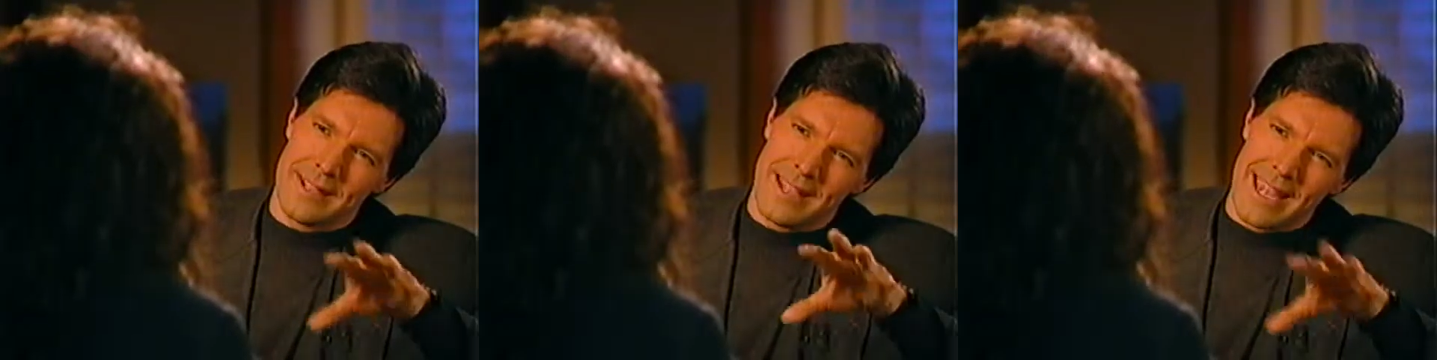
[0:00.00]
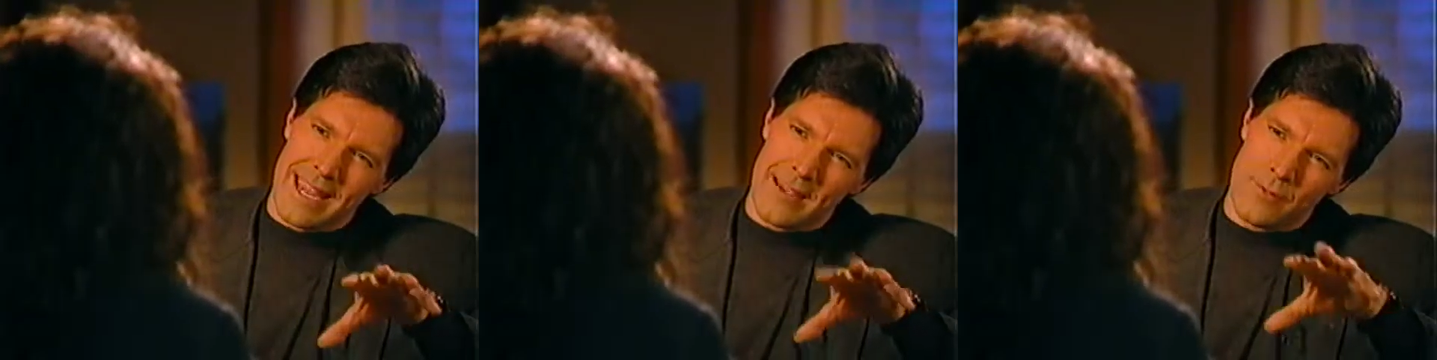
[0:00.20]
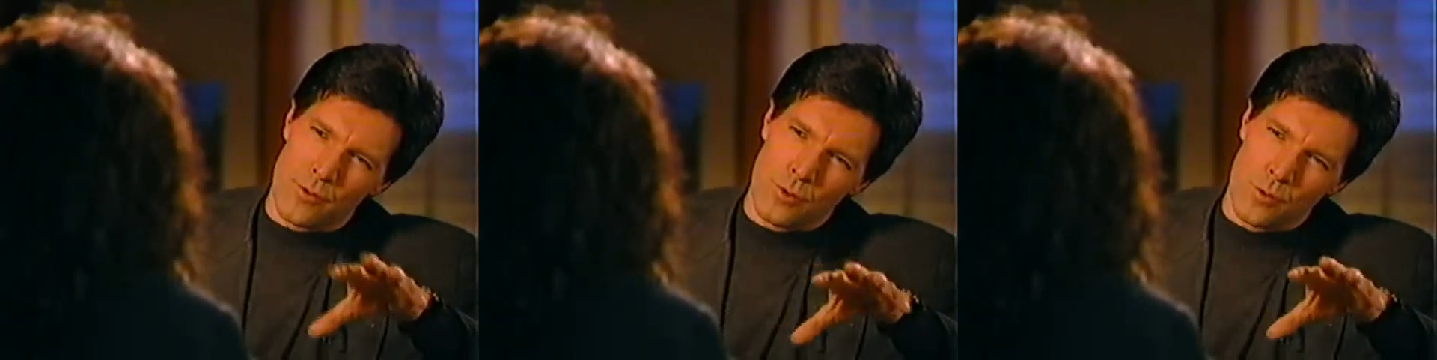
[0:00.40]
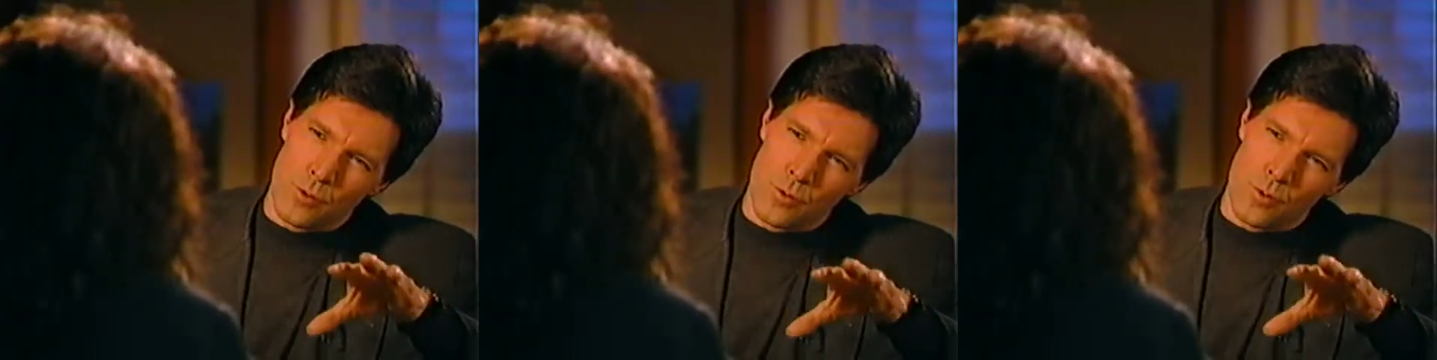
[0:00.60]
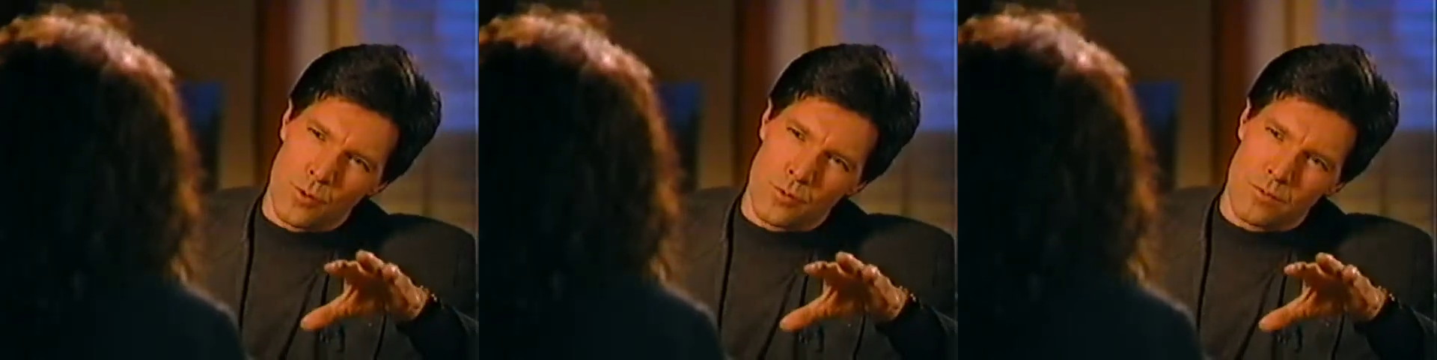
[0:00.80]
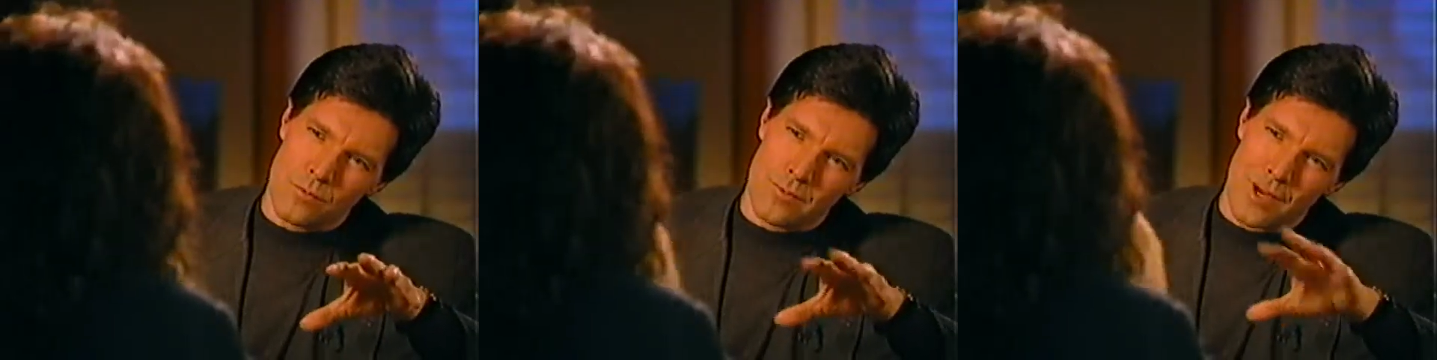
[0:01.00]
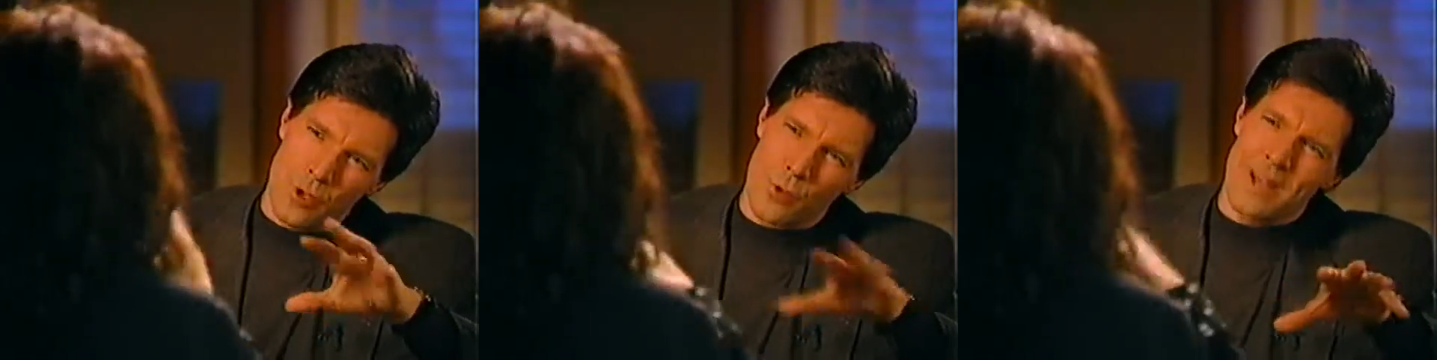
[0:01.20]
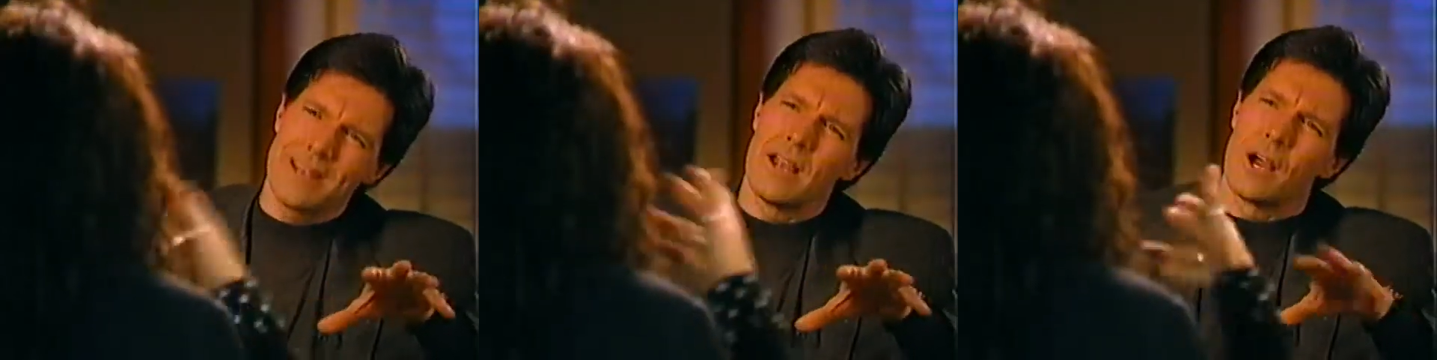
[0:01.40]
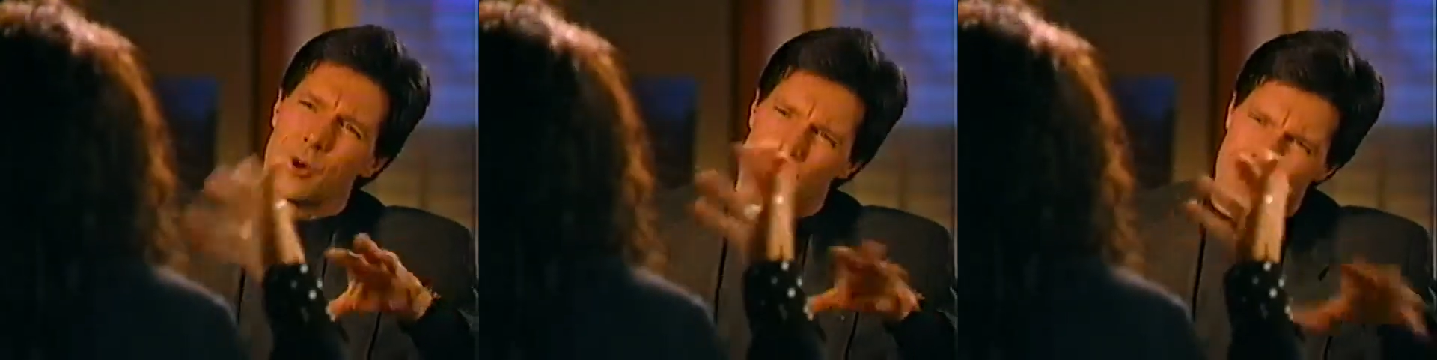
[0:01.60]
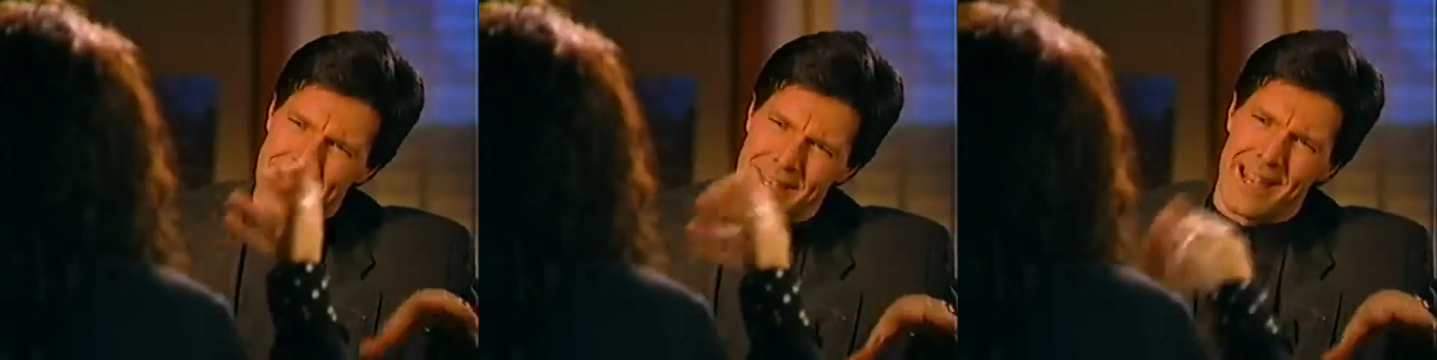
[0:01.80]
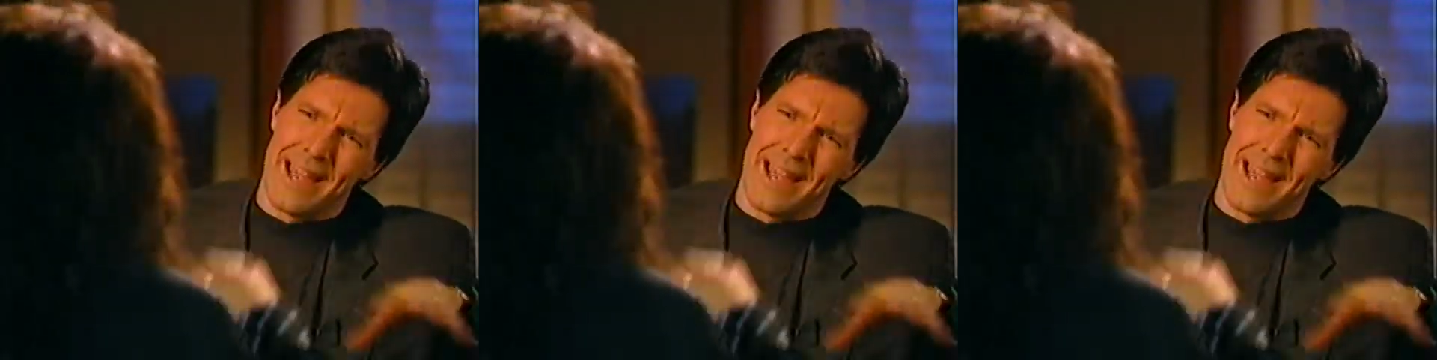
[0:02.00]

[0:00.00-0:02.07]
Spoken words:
gave you a green